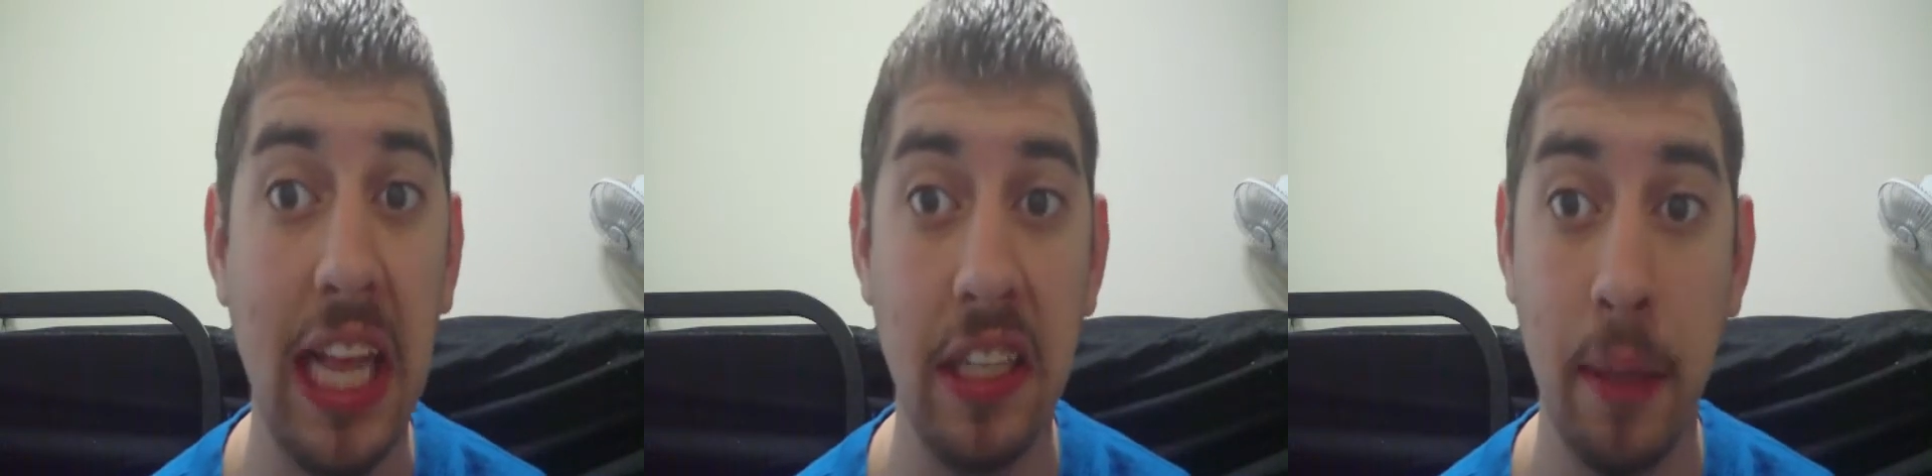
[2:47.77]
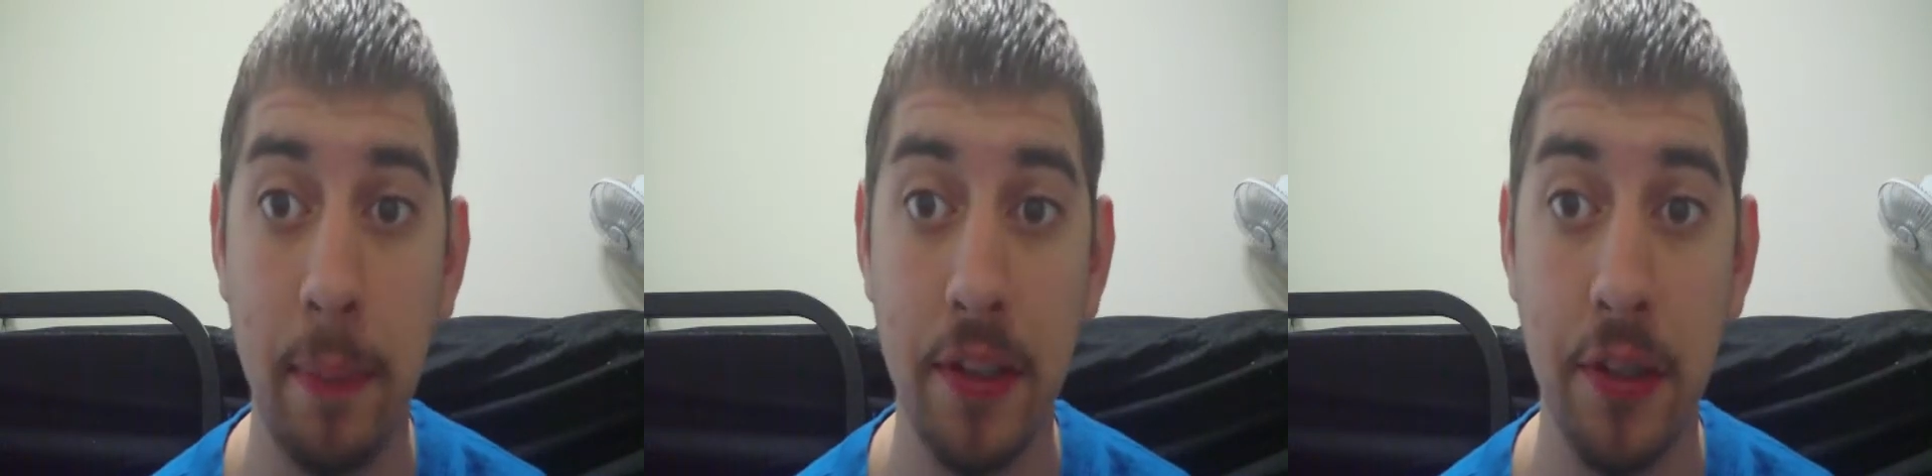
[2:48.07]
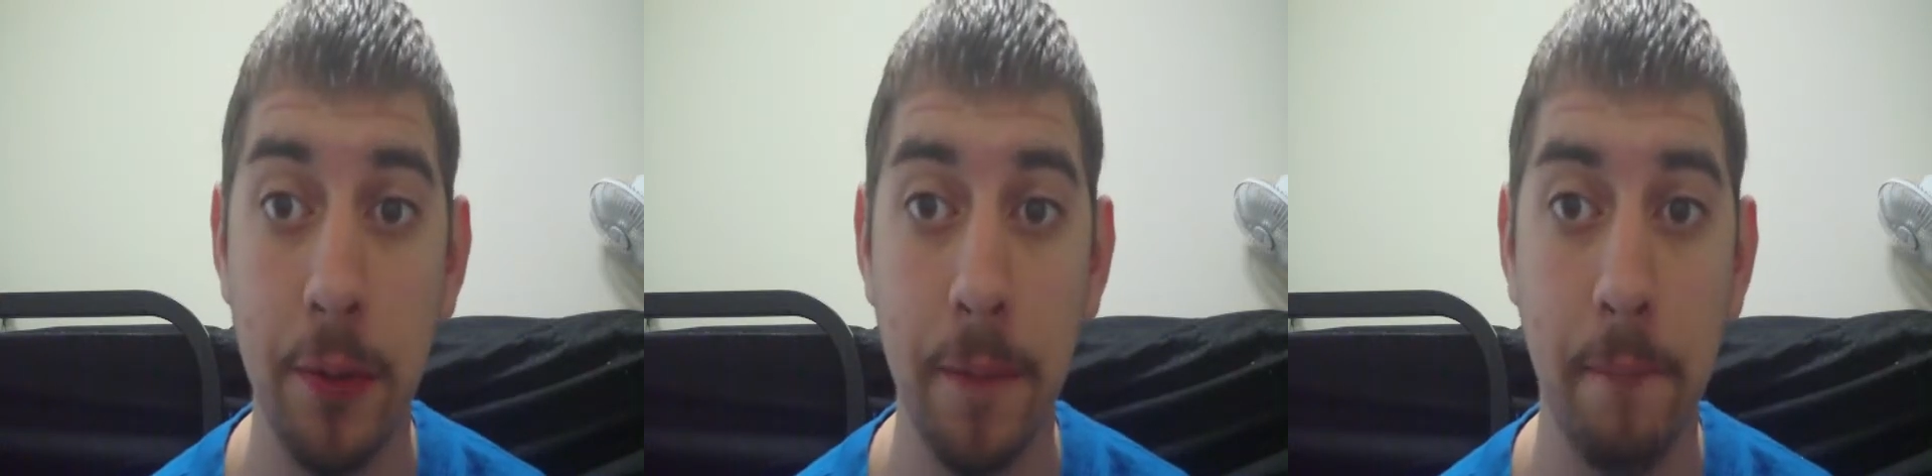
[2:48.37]
last
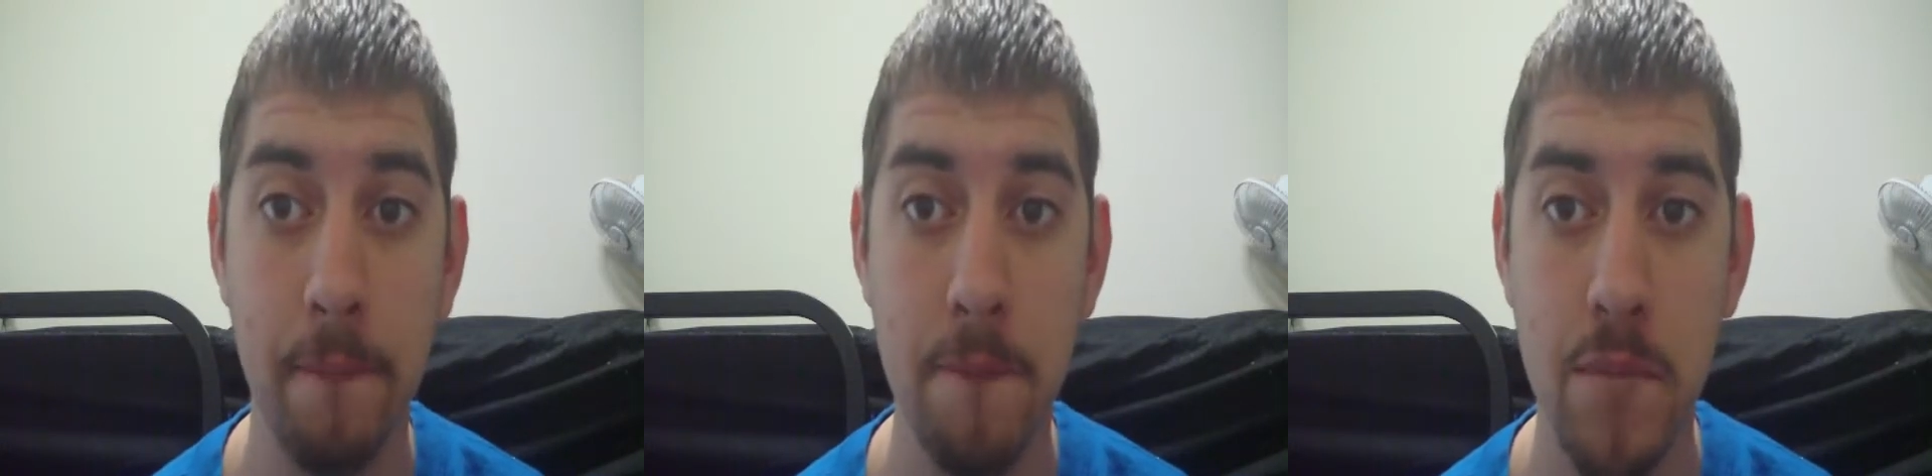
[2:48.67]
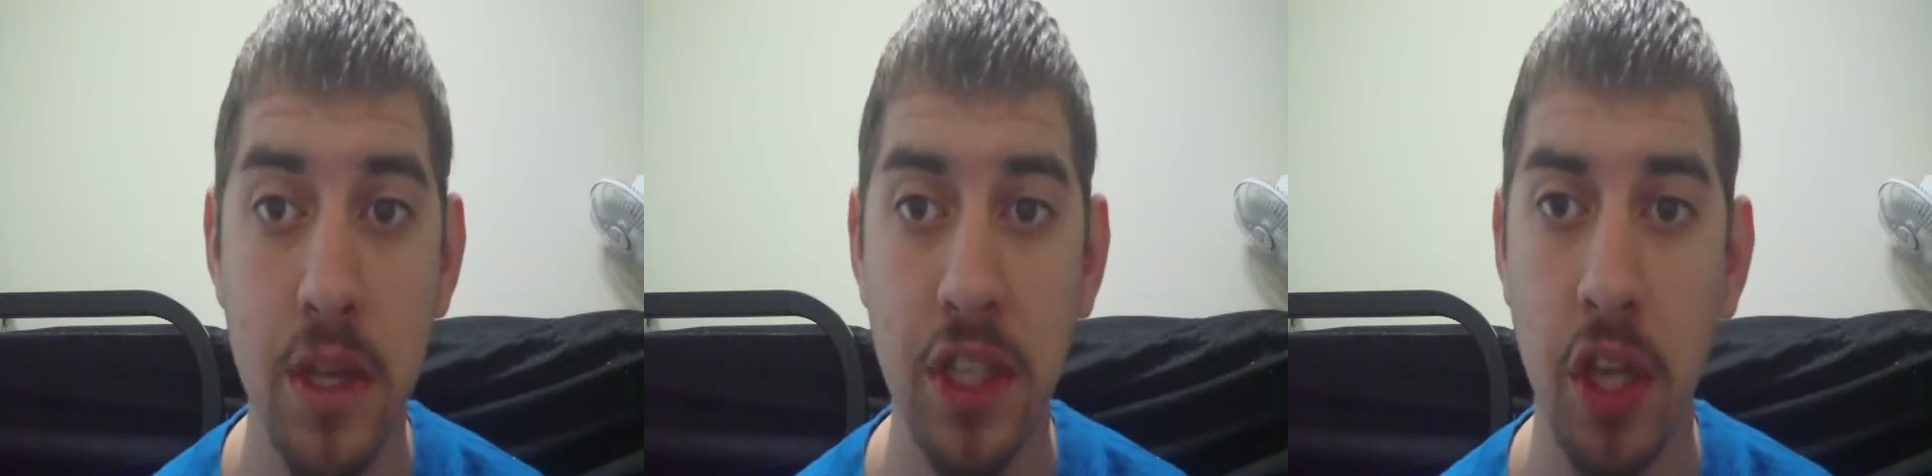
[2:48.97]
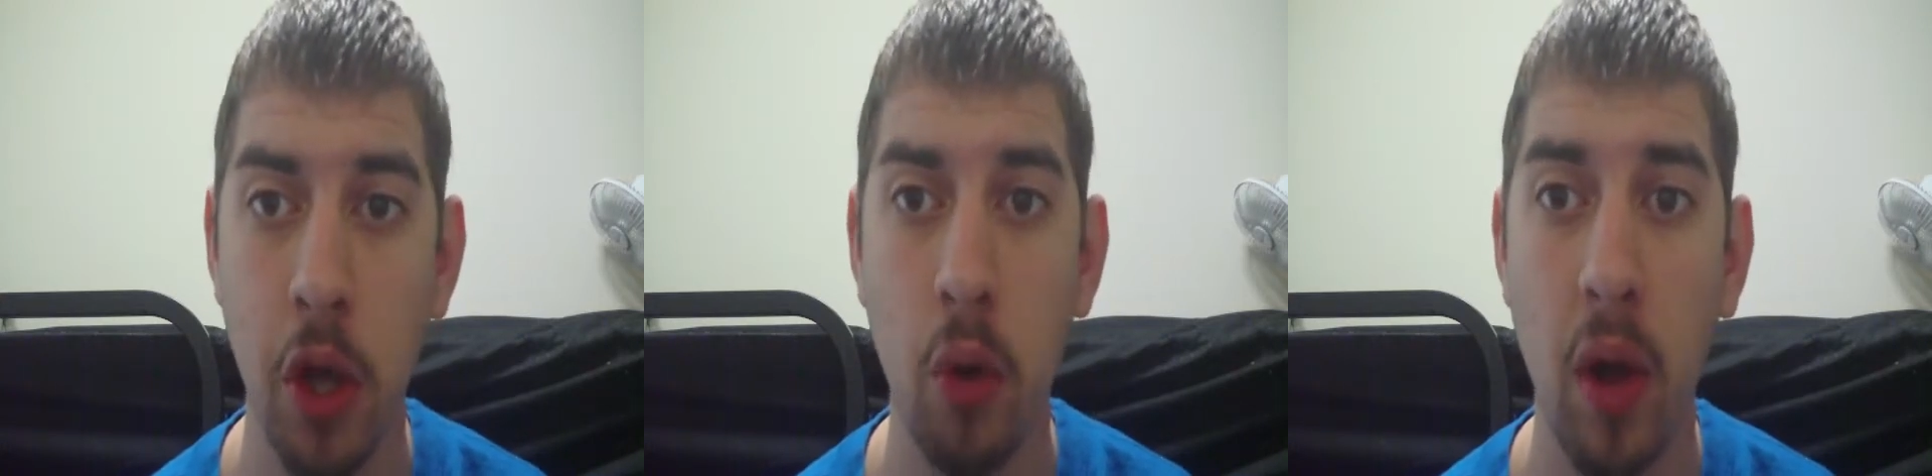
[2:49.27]
episode.
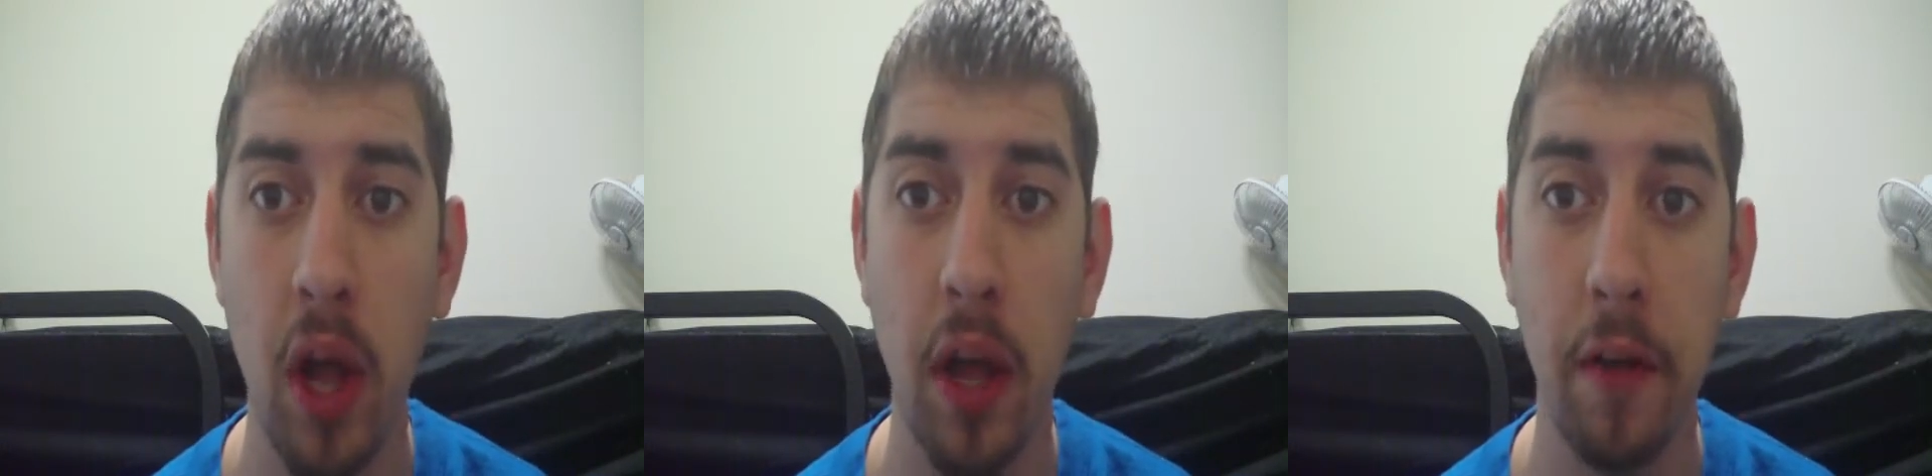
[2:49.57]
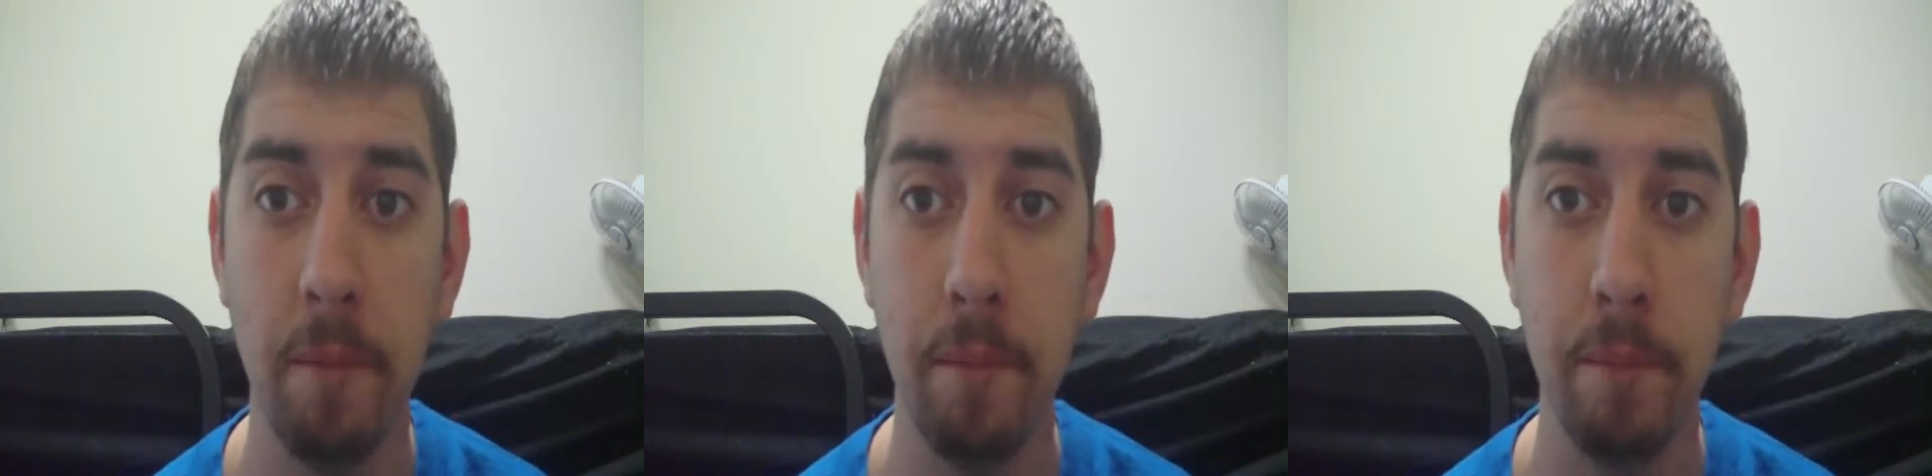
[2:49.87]
So,